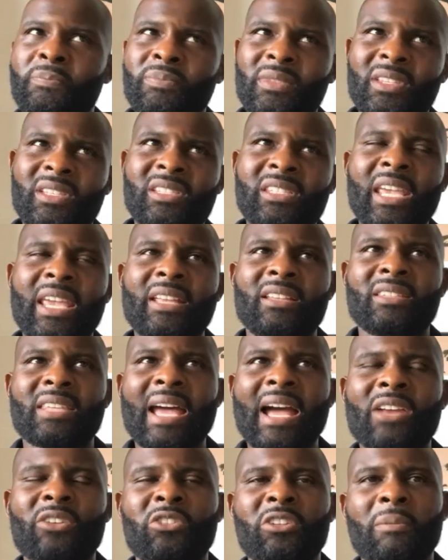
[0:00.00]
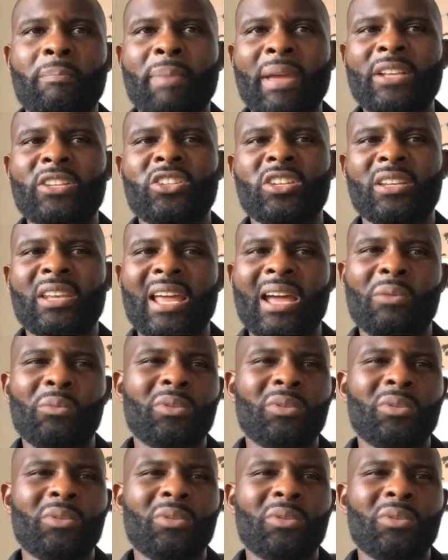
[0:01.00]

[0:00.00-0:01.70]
sitting down on the bench and that